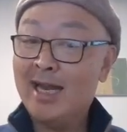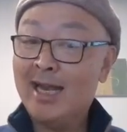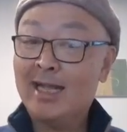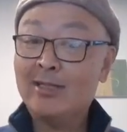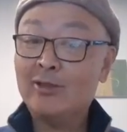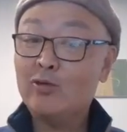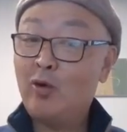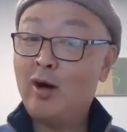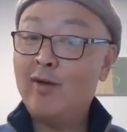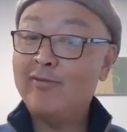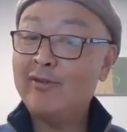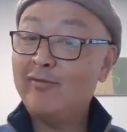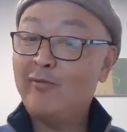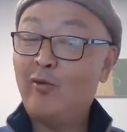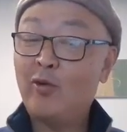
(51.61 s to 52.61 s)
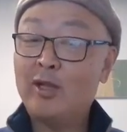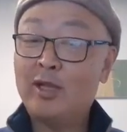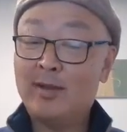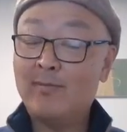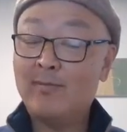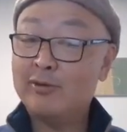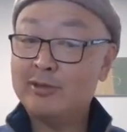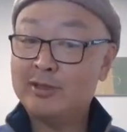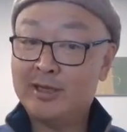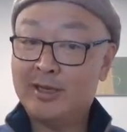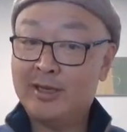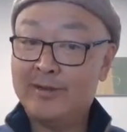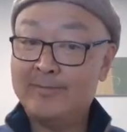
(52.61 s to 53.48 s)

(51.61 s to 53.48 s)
like 12 to 14%.